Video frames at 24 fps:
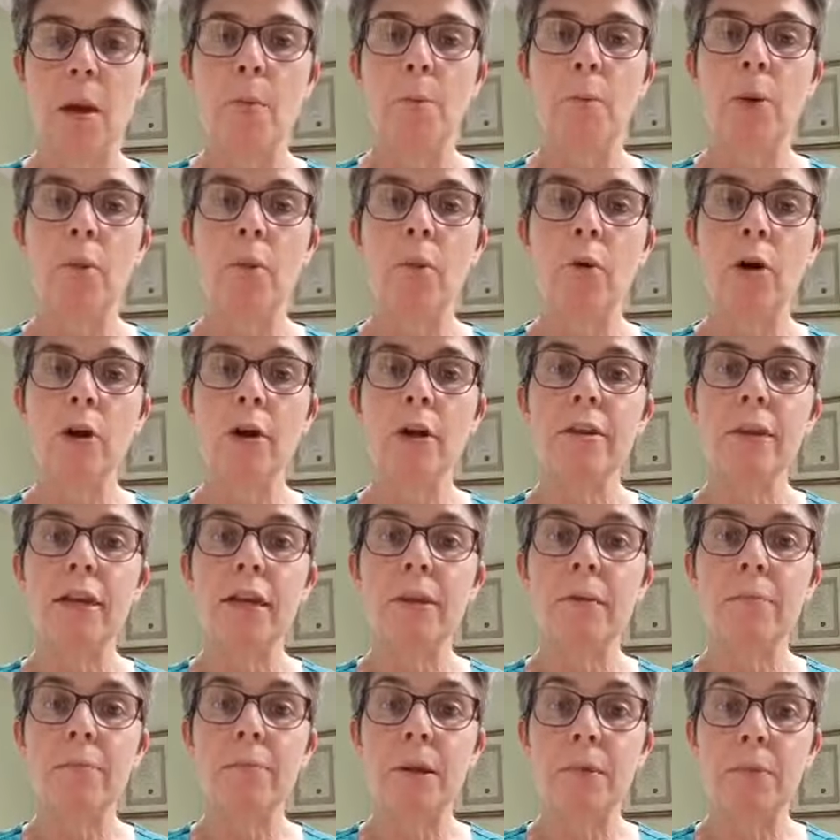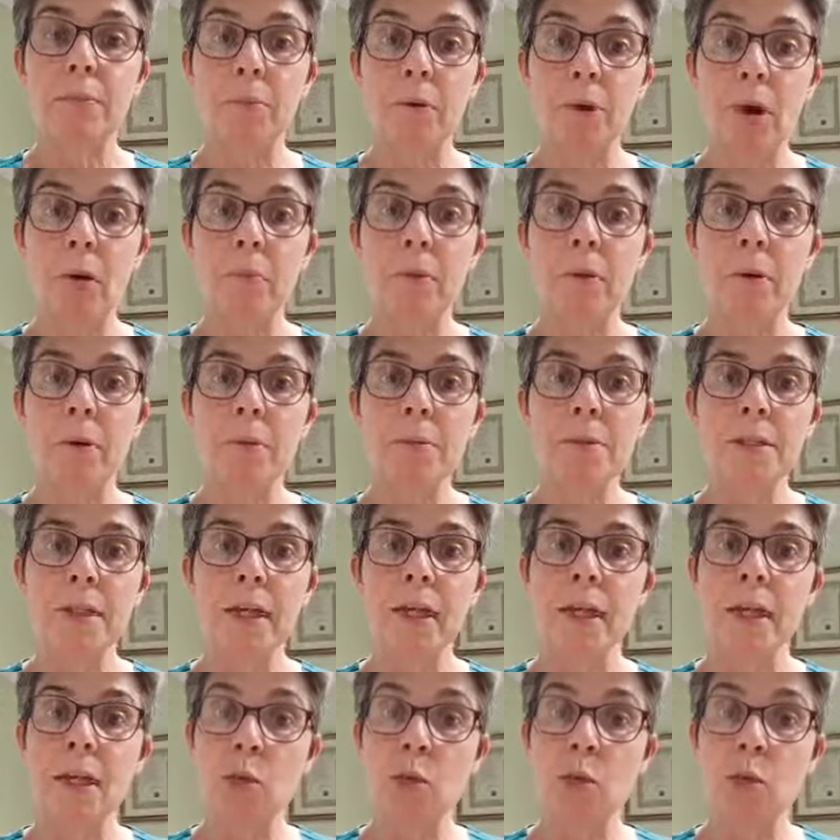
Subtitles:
But where the problem comes in